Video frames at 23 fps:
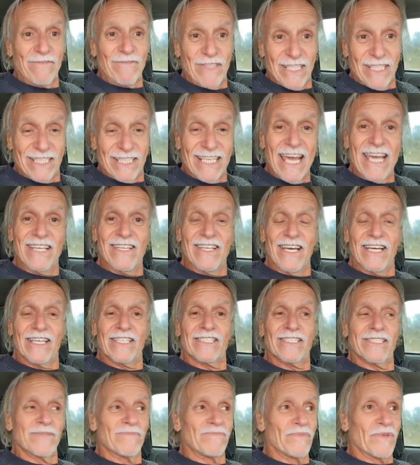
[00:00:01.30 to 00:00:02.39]
to say
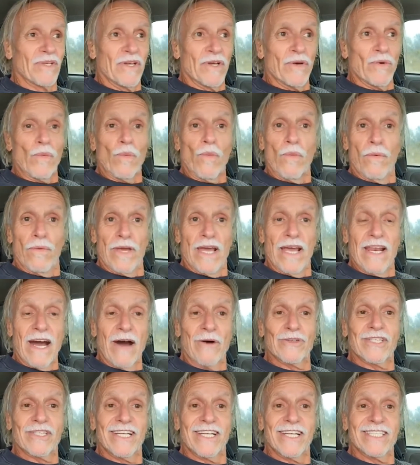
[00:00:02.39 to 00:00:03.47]
this, and I
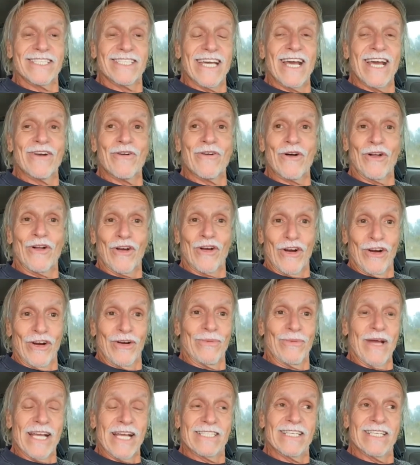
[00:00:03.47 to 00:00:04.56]
was going to say it earlier,
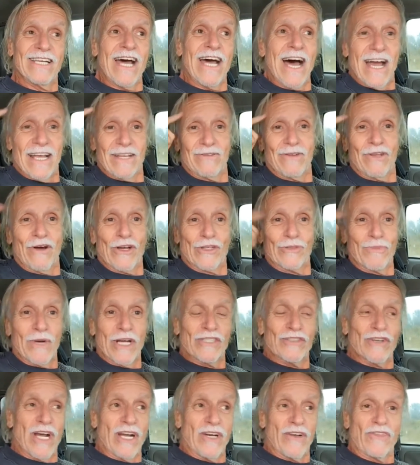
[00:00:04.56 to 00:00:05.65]
and I said, ah, you lost my
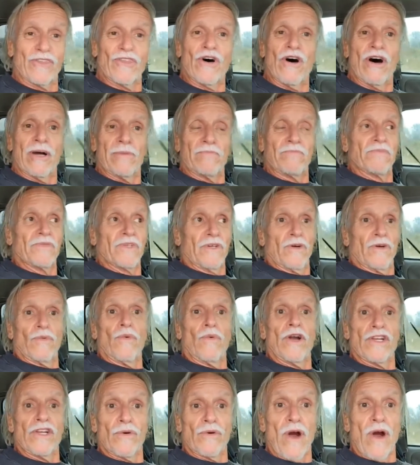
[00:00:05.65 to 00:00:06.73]
train of thought.
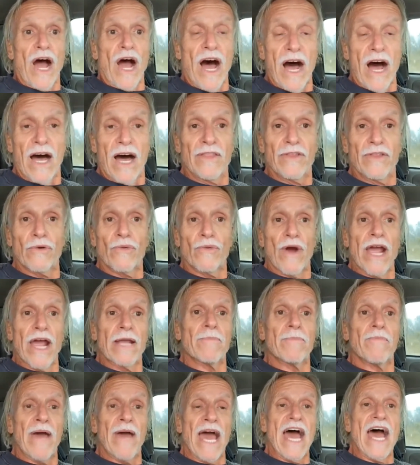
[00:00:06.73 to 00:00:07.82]
When you're on the right
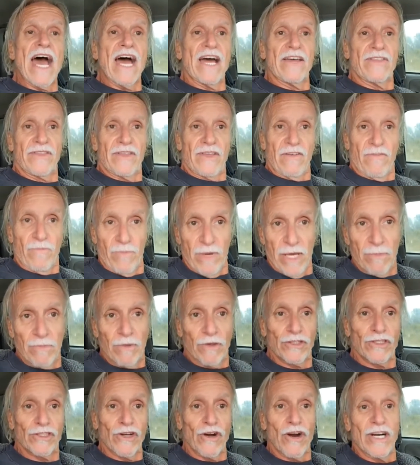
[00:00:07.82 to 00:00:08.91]
path, if
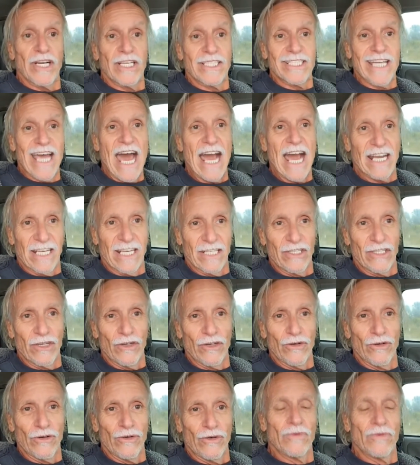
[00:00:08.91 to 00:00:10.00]
people start attacking
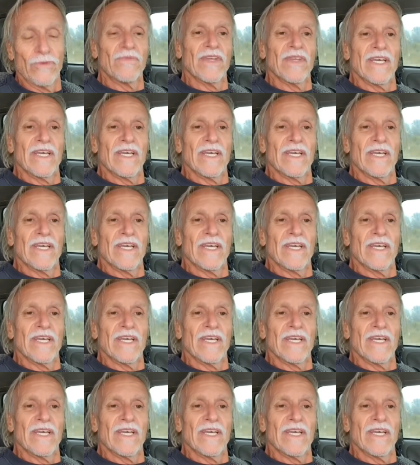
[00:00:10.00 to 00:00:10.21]
you